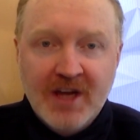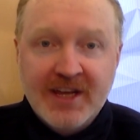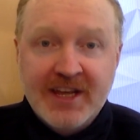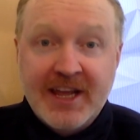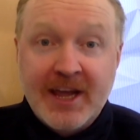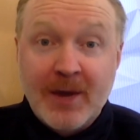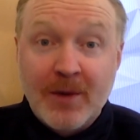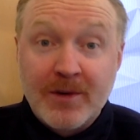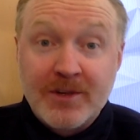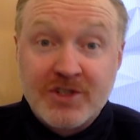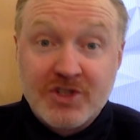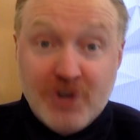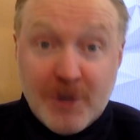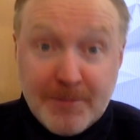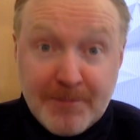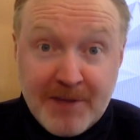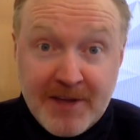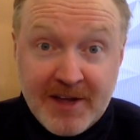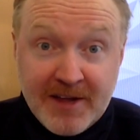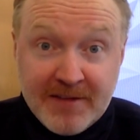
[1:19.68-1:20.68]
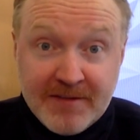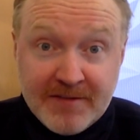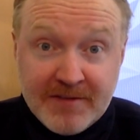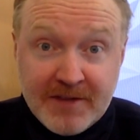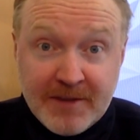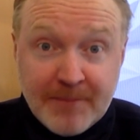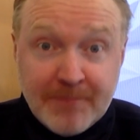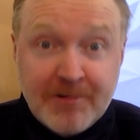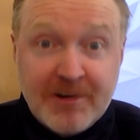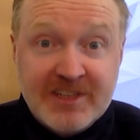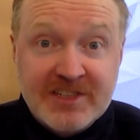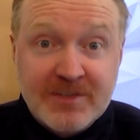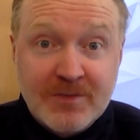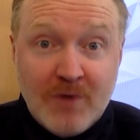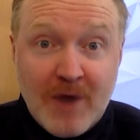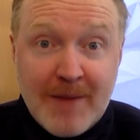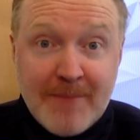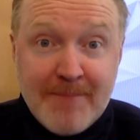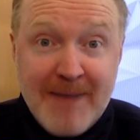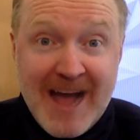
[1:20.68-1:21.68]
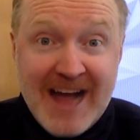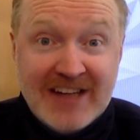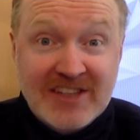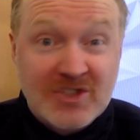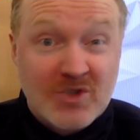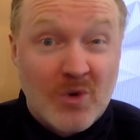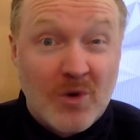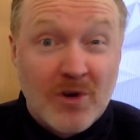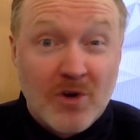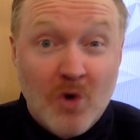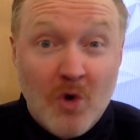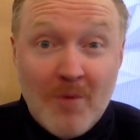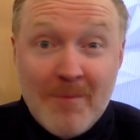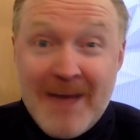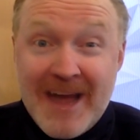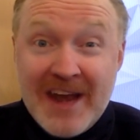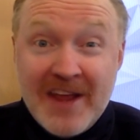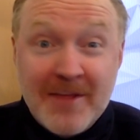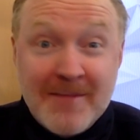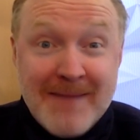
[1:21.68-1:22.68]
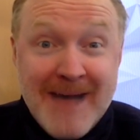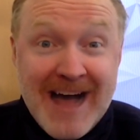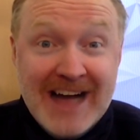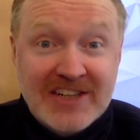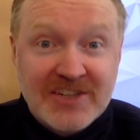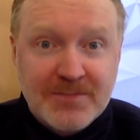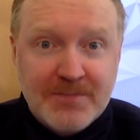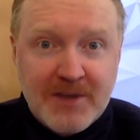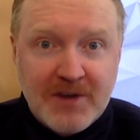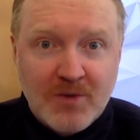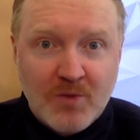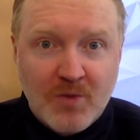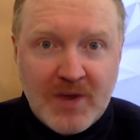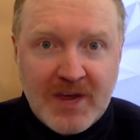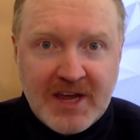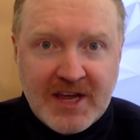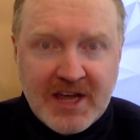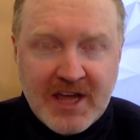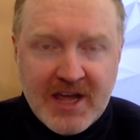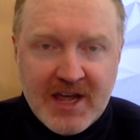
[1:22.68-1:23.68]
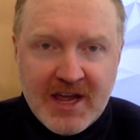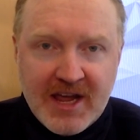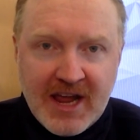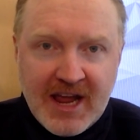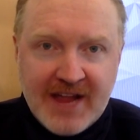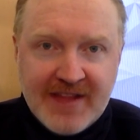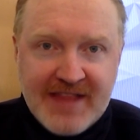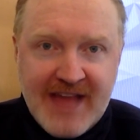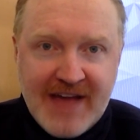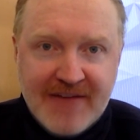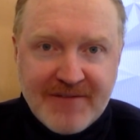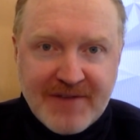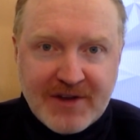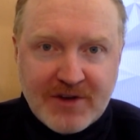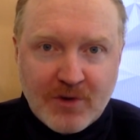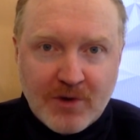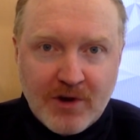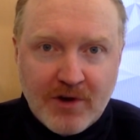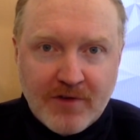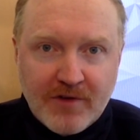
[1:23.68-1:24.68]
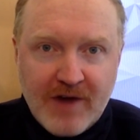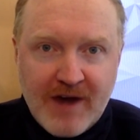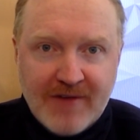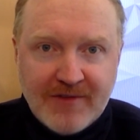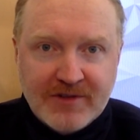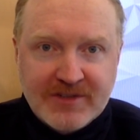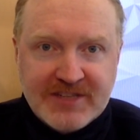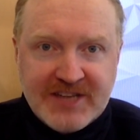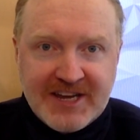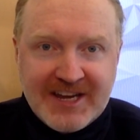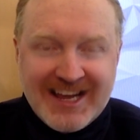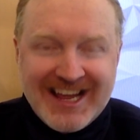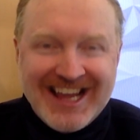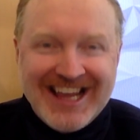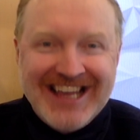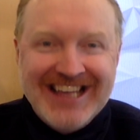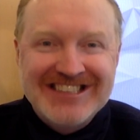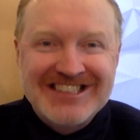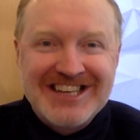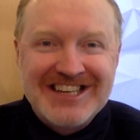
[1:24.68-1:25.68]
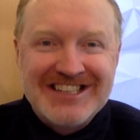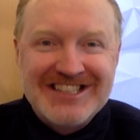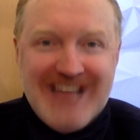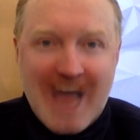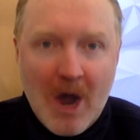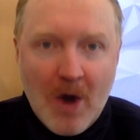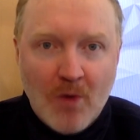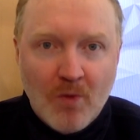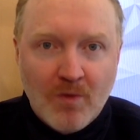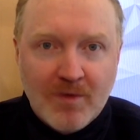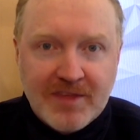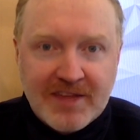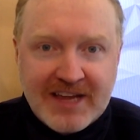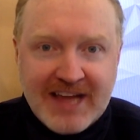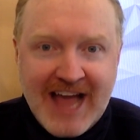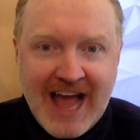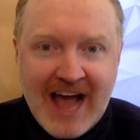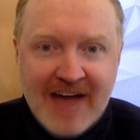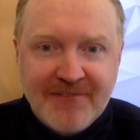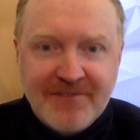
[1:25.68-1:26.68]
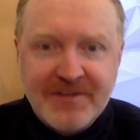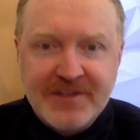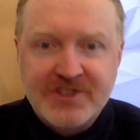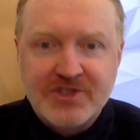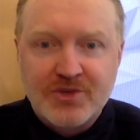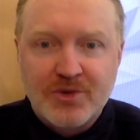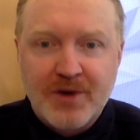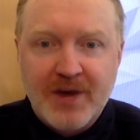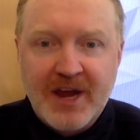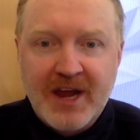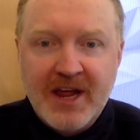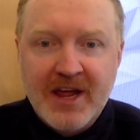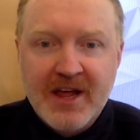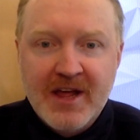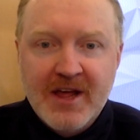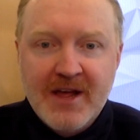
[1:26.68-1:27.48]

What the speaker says: Kieran Trippier, the impressive right back, scored a gold man in the match midweek in that victory over Everton. He's a doubt with a calf injury.